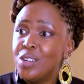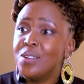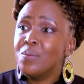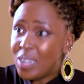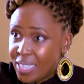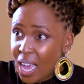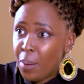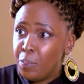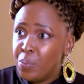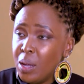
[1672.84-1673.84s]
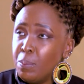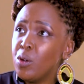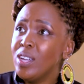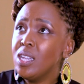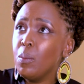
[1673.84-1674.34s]
them.
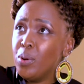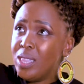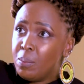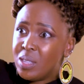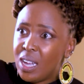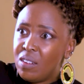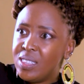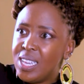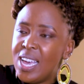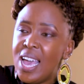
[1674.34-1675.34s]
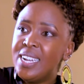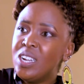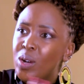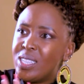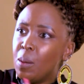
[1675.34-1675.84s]
Because they put themselves
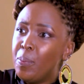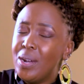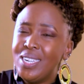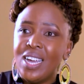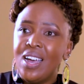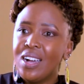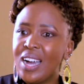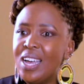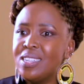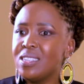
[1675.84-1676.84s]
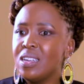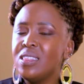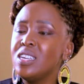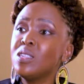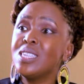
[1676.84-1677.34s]
there and they were separated.
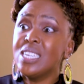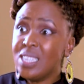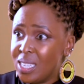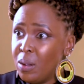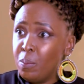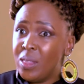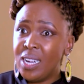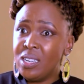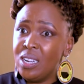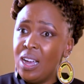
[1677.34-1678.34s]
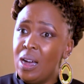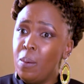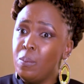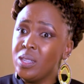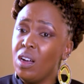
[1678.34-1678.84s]
Guys, this system that
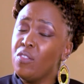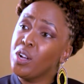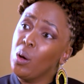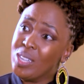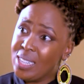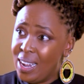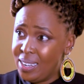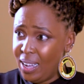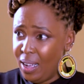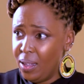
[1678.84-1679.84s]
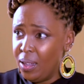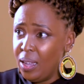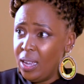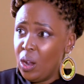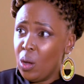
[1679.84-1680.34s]
South Africa was under,
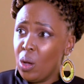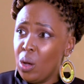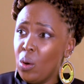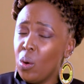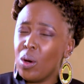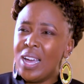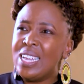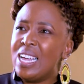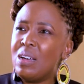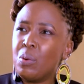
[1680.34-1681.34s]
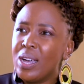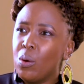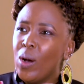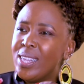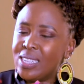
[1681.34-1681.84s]
it
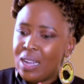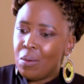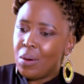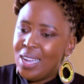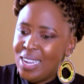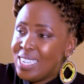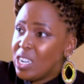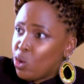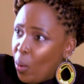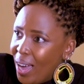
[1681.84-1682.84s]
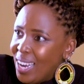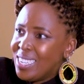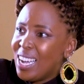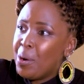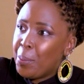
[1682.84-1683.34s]
was
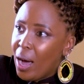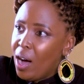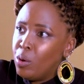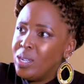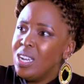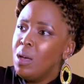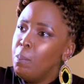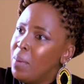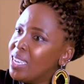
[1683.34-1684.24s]
intertwined around